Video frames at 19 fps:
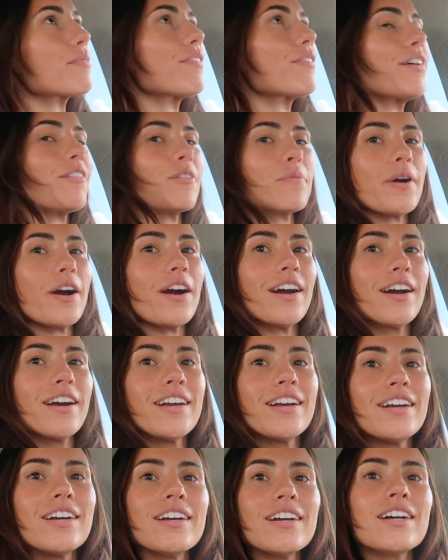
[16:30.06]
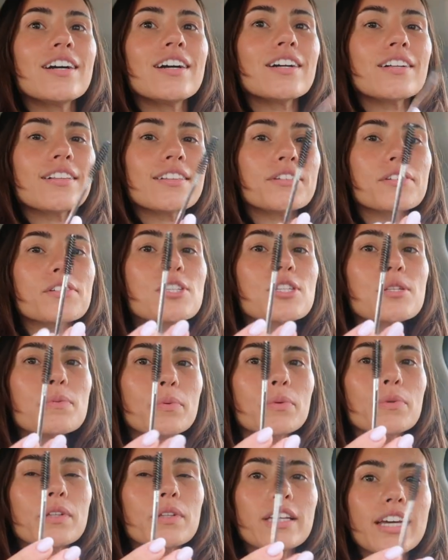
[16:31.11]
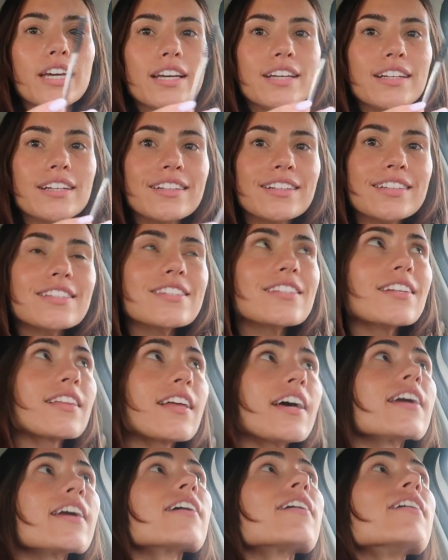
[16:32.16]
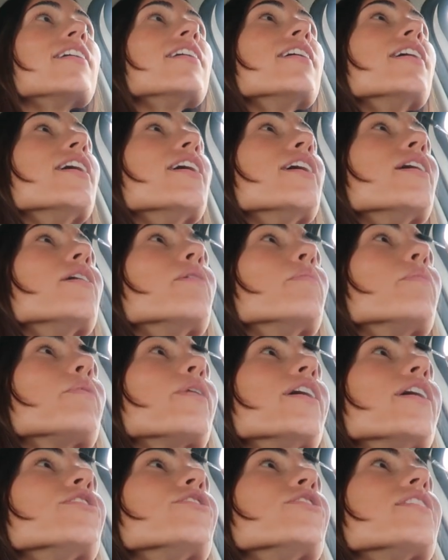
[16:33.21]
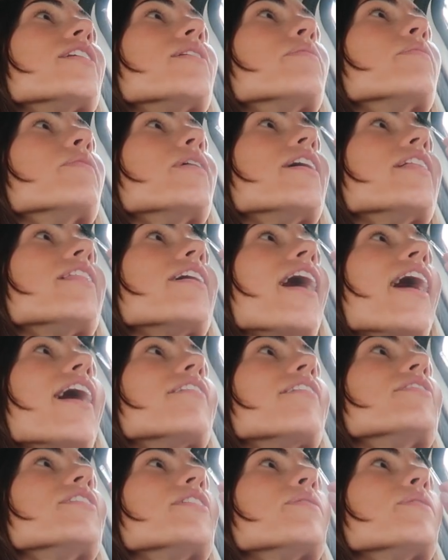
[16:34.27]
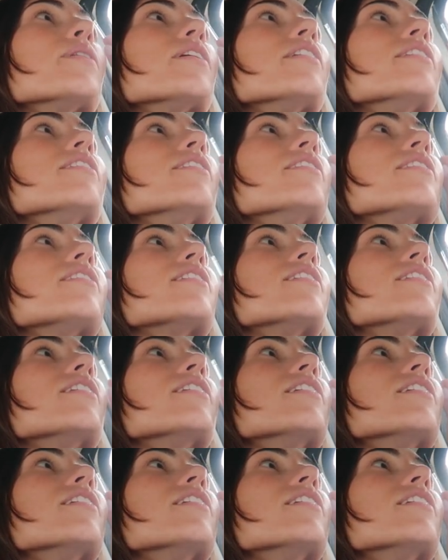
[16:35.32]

my favorite part. A little spoolie to like brush them with afterwards.